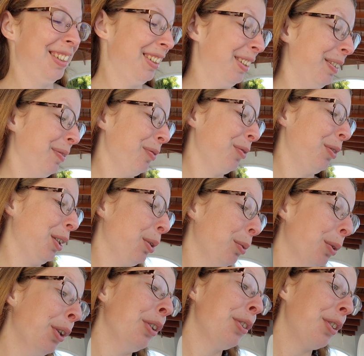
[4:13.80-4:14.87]
um, with
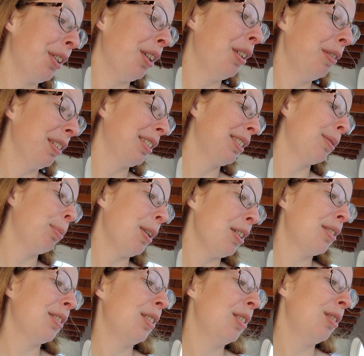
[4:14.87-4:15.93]
one shot of
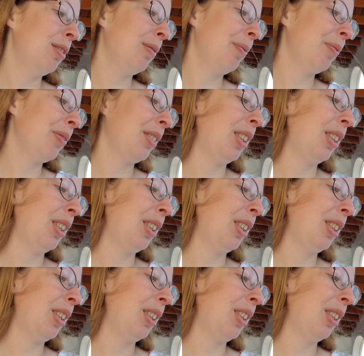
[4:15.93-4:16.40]
espresso